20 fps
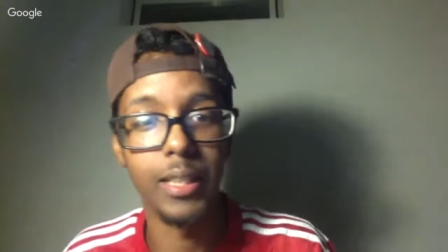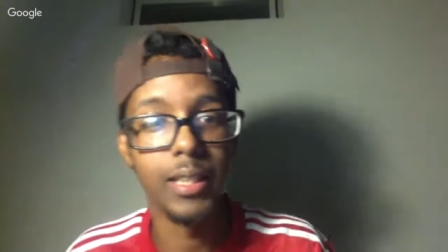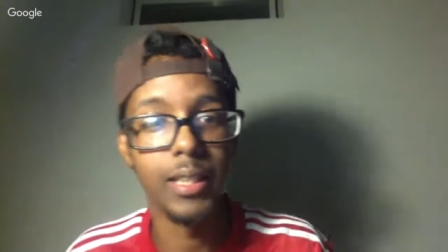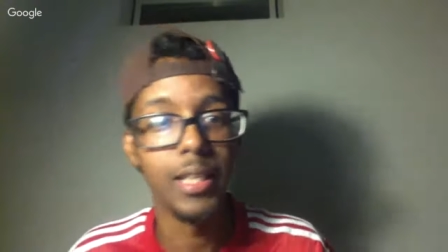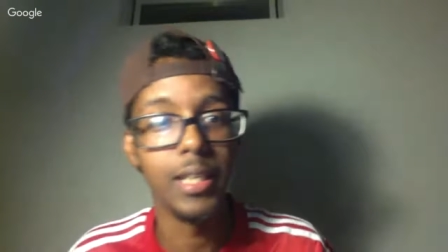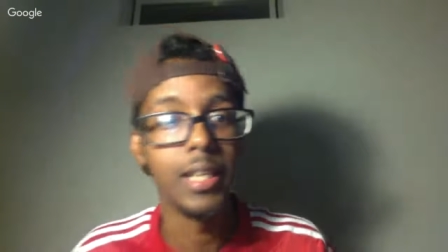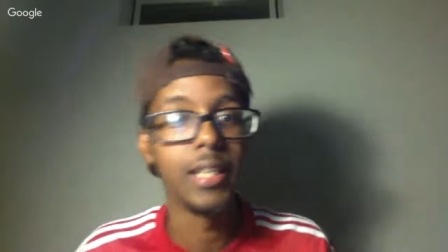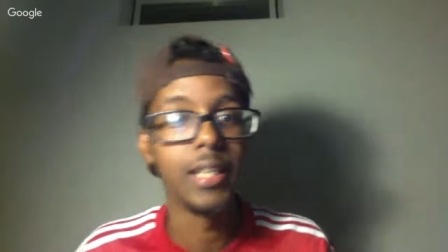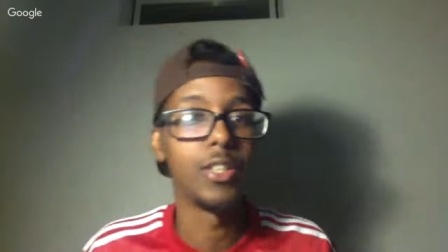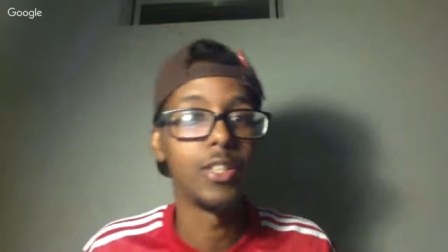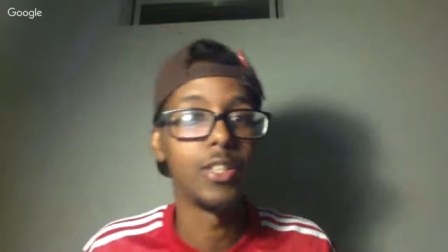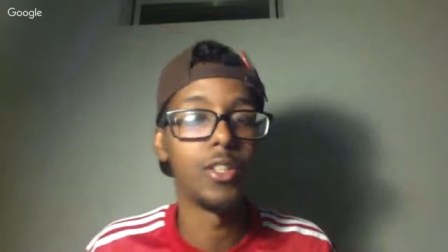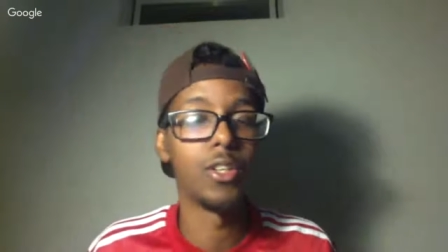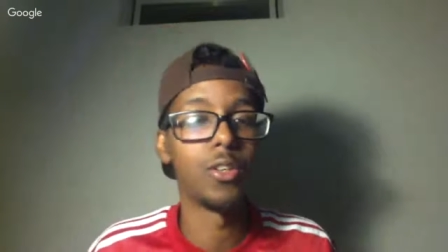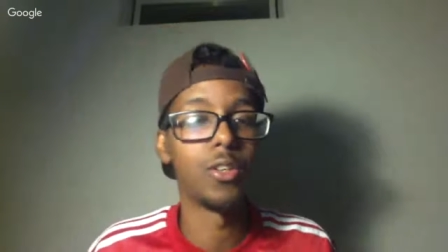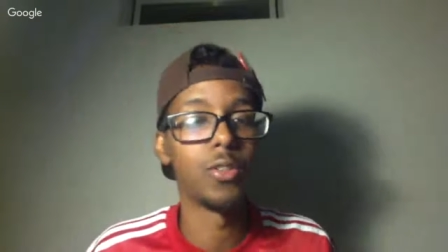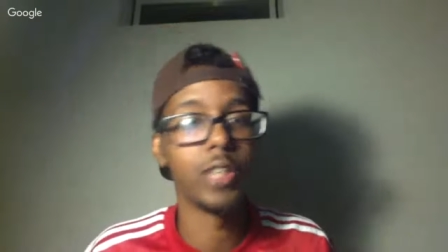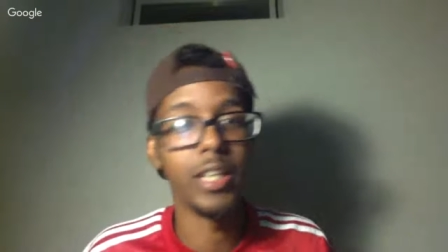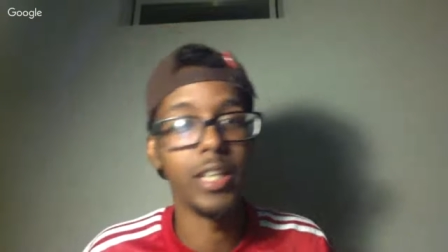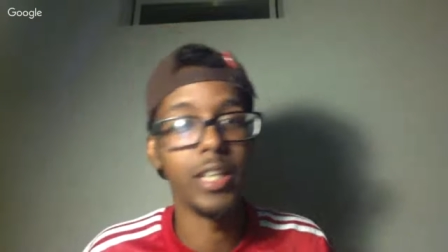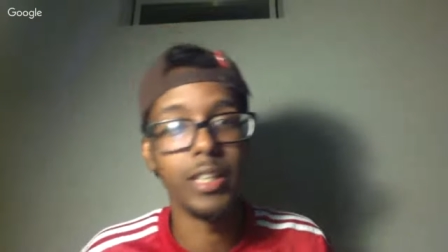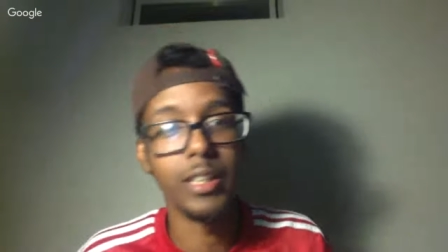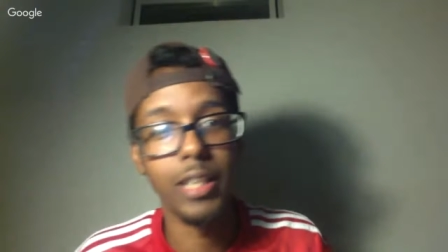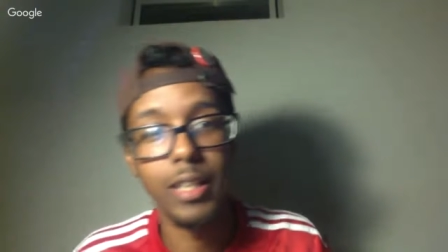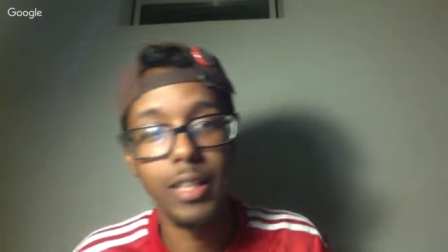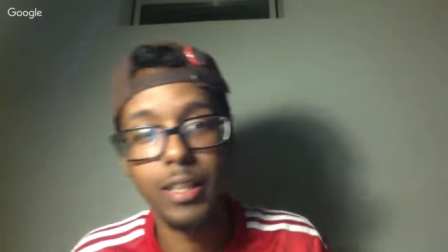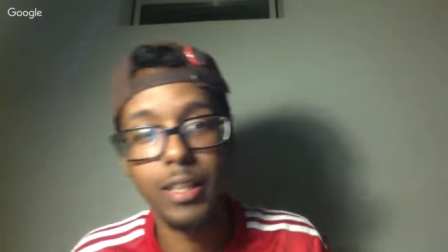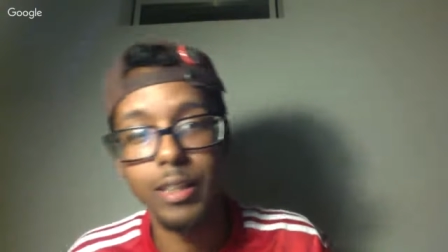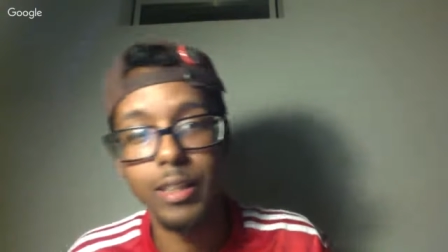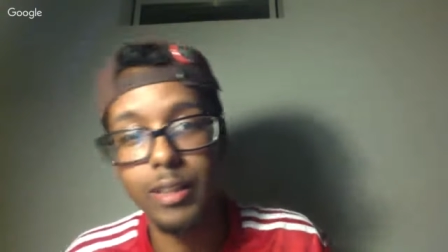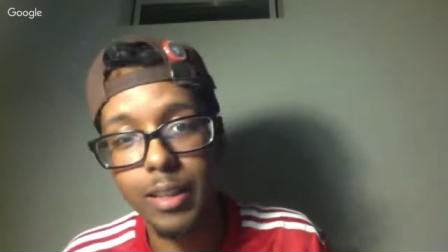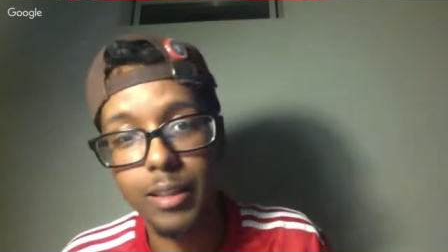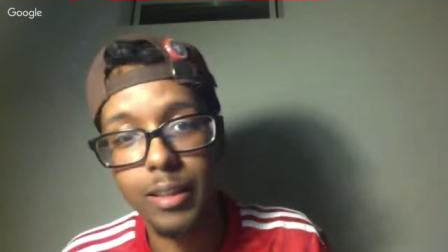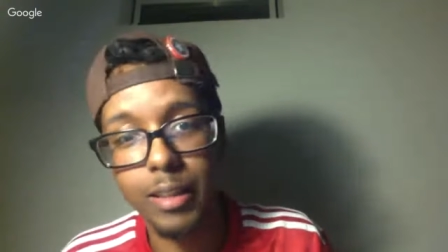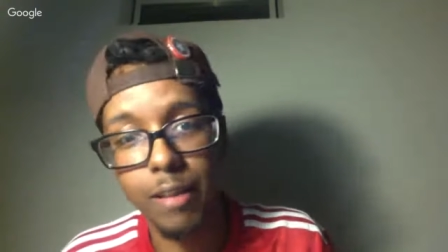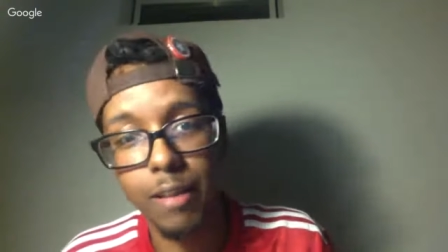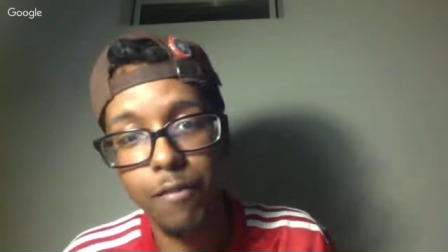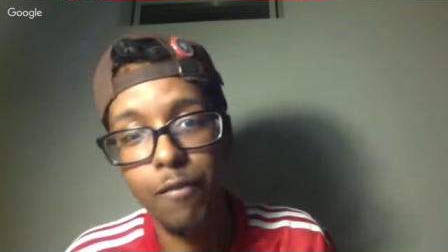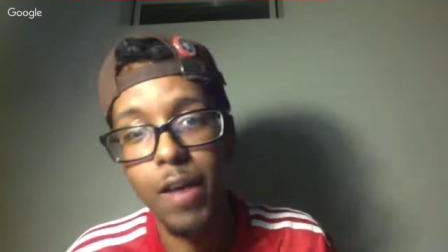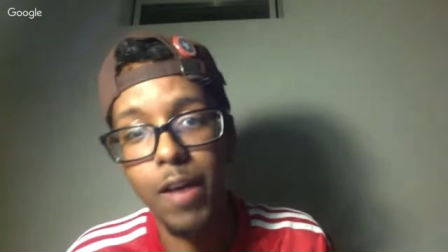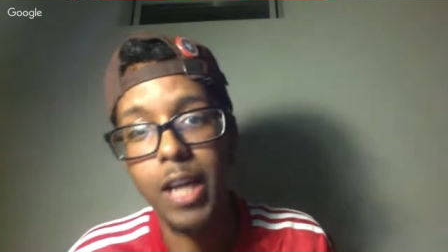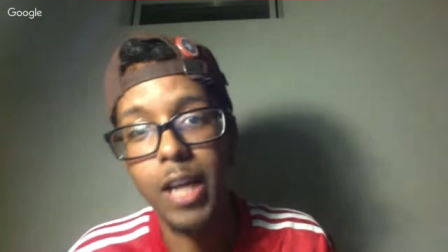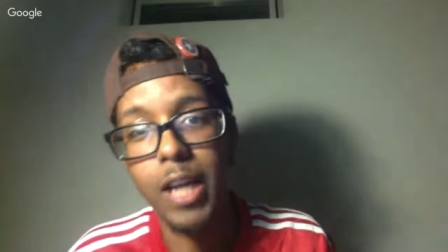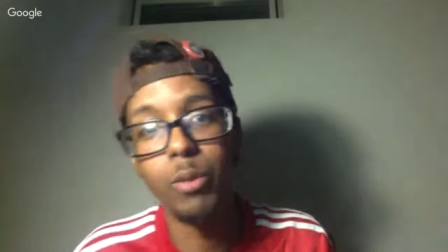you know, they they they they following the